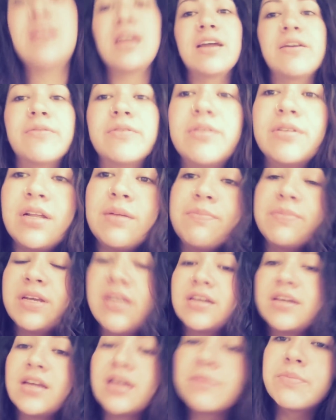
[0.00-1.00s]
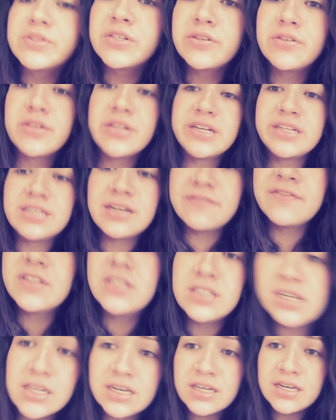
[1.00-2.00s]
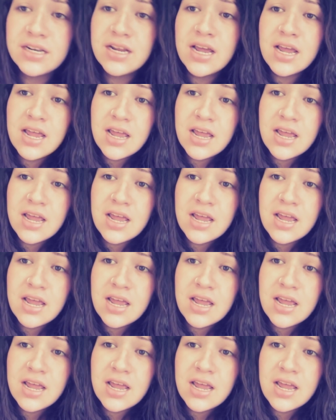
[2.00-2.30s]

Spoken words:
I will be absolutely devastated